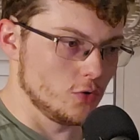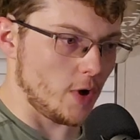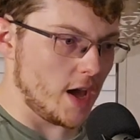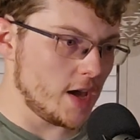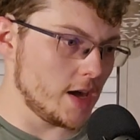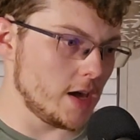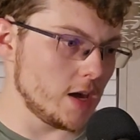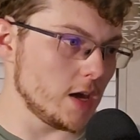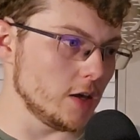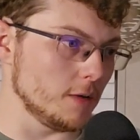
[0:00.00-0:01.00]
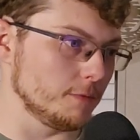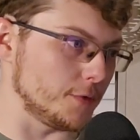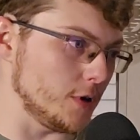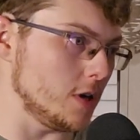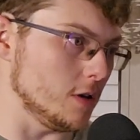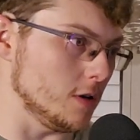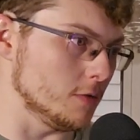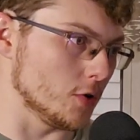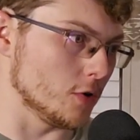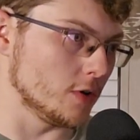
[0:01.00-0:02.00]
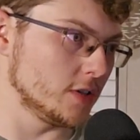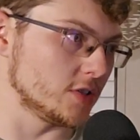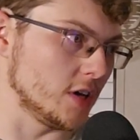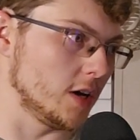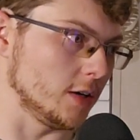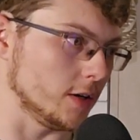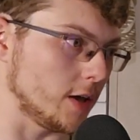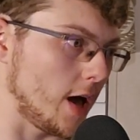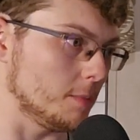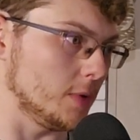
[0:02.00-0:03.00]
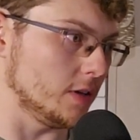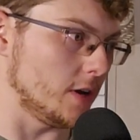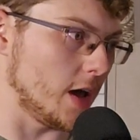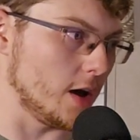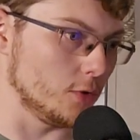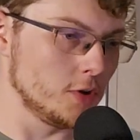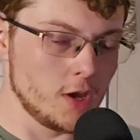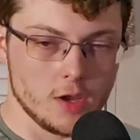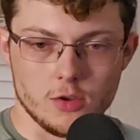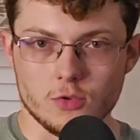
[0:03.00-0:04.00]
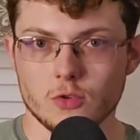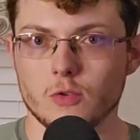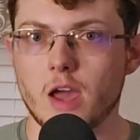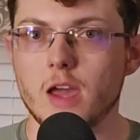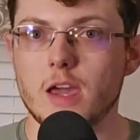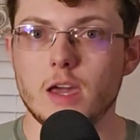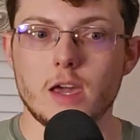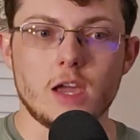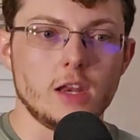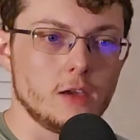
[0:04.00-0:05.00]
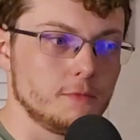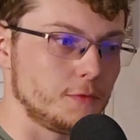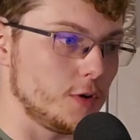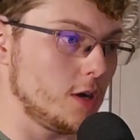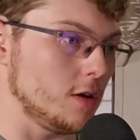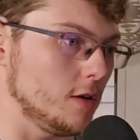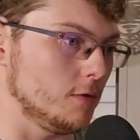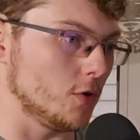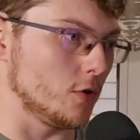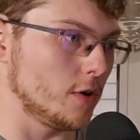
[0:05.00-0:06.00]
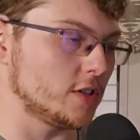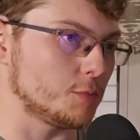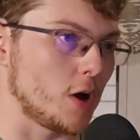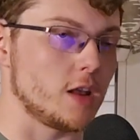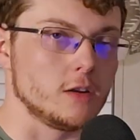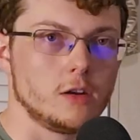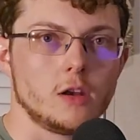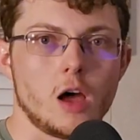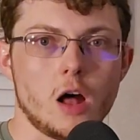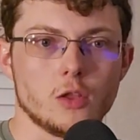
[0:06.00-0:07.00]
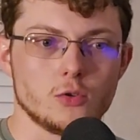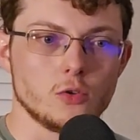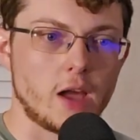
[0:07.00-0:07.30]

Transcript: Uranium fever is done and got me down. Uranium fever, it's spreading all